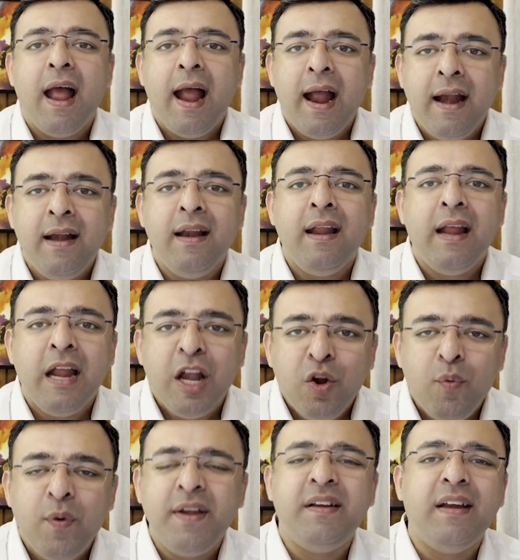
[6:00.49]
and
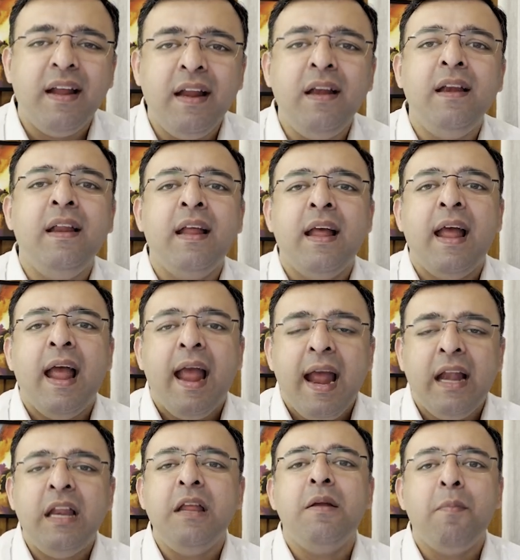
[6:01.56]
invest in
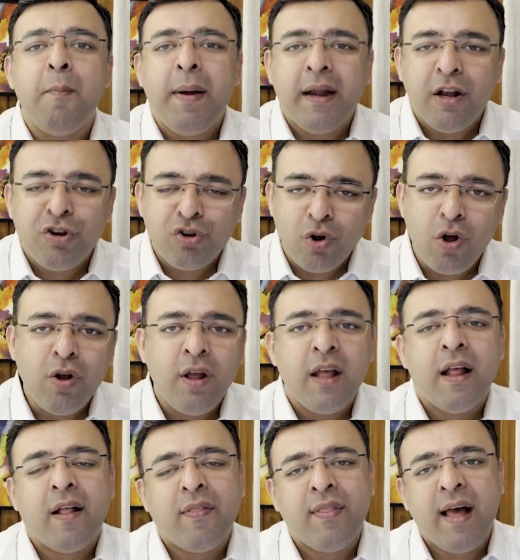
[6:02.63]
any metal stock.
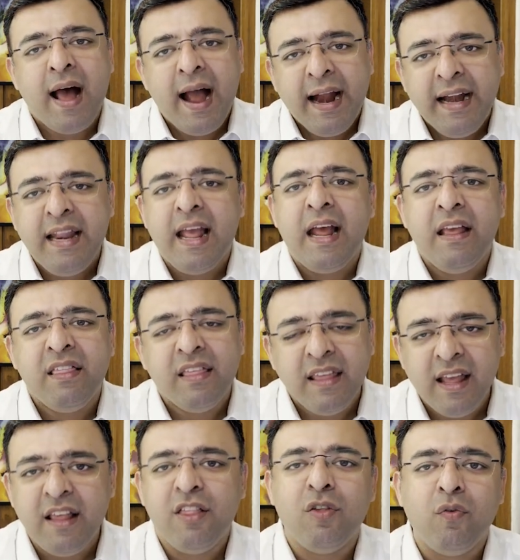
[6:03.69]
The idea is
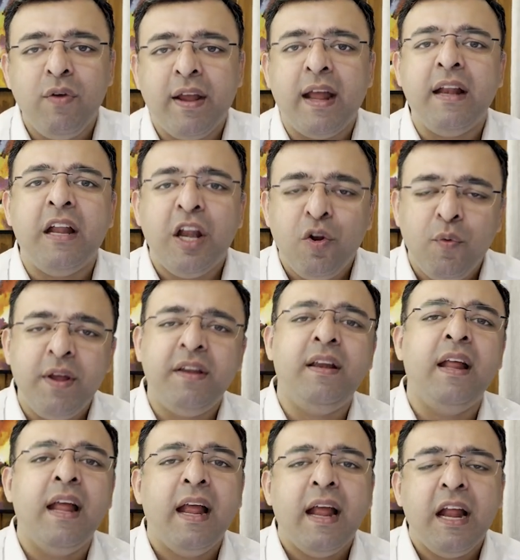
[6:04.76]
yes, we can invest
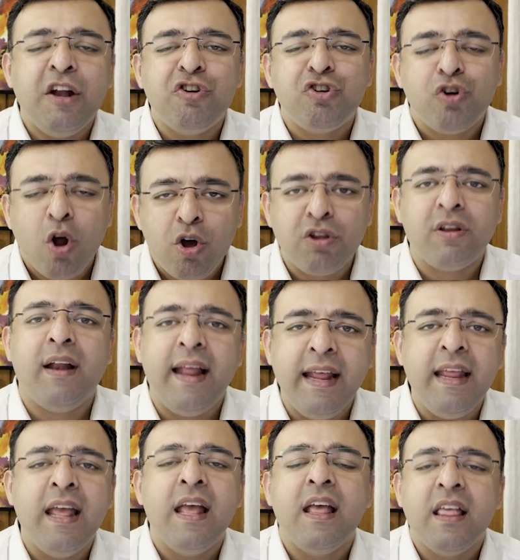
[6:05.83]
in stocks like
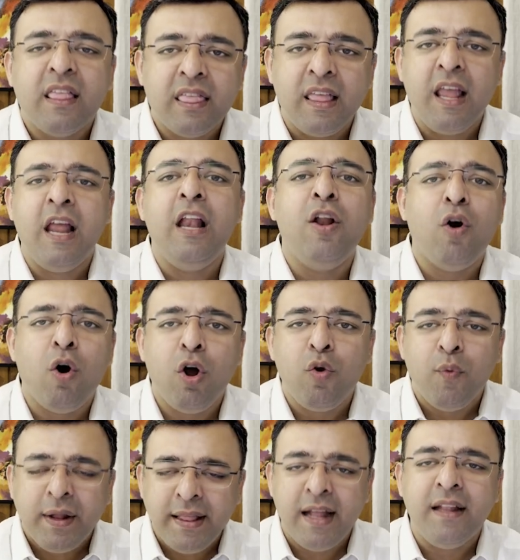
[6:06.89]
SAIL or
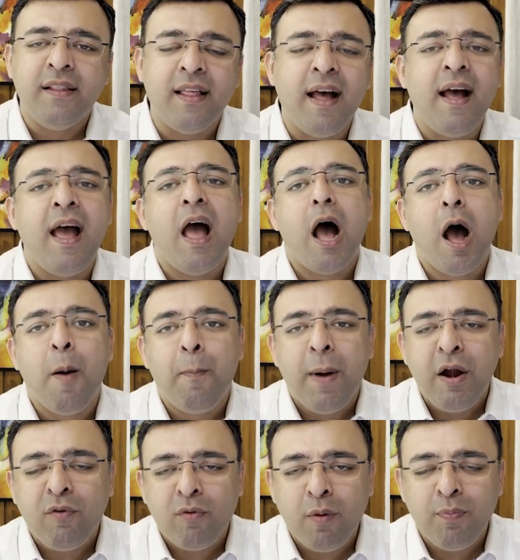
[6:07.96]
Vedanta.
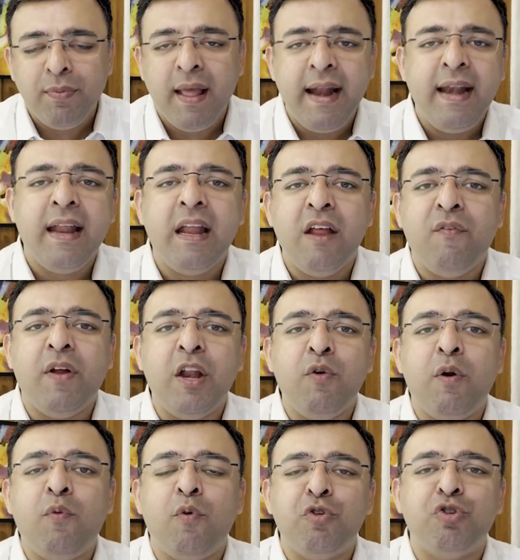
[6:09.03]
Apart from that, if
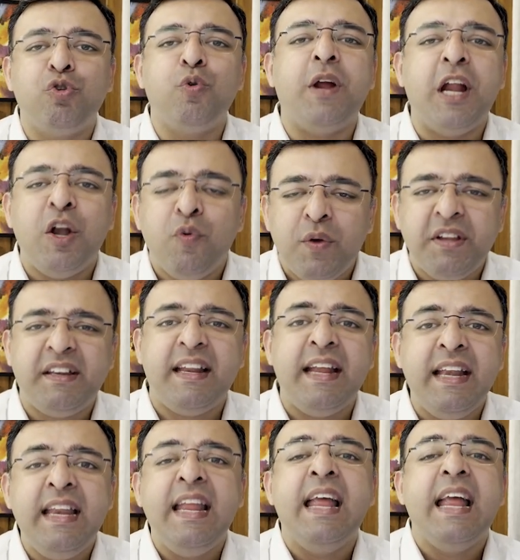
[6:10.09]
anyone wants to invest
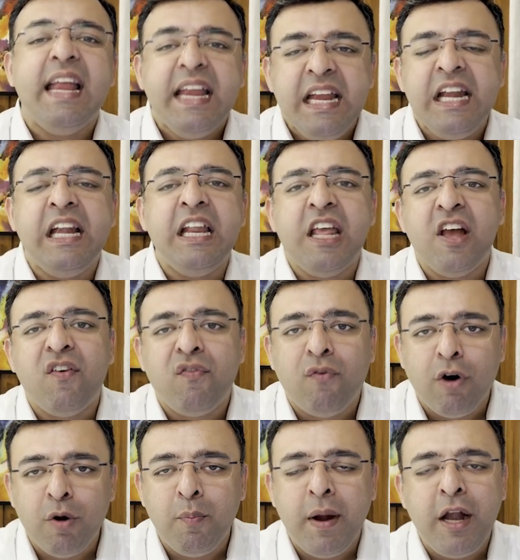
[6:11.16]
in ETF
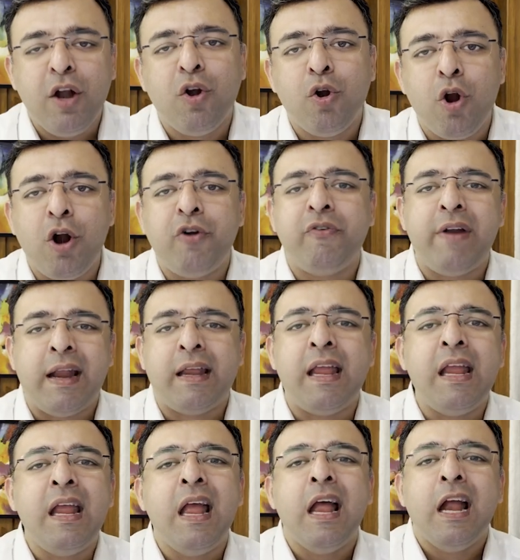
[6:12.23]
format, not
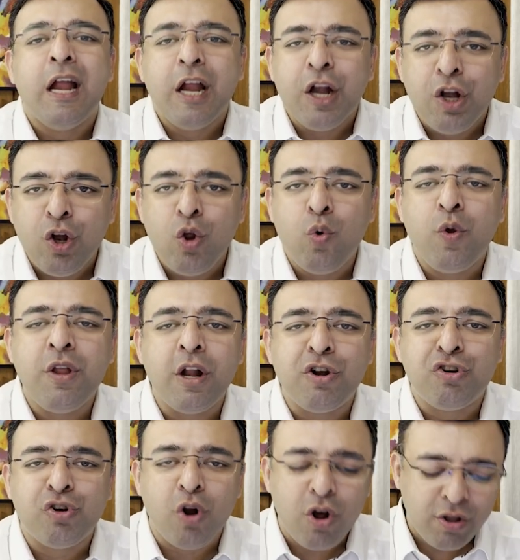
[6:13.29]
tracking individual
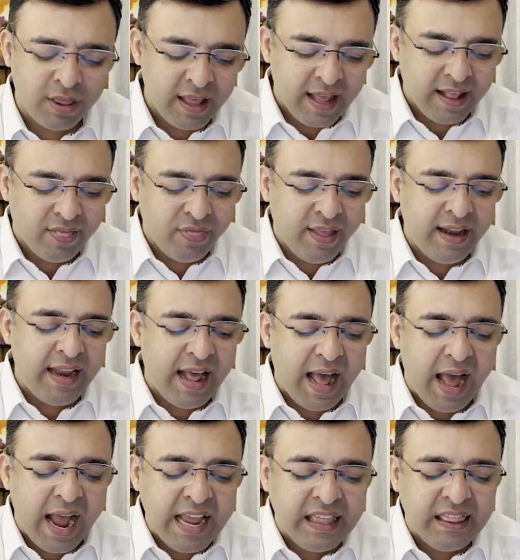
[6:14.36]
stocks, then
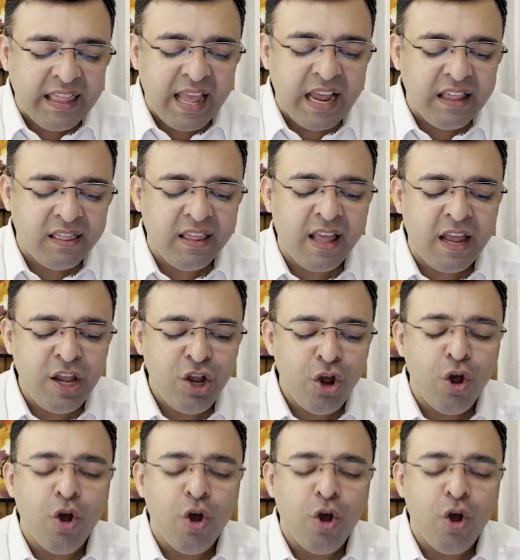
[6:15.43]
ICICI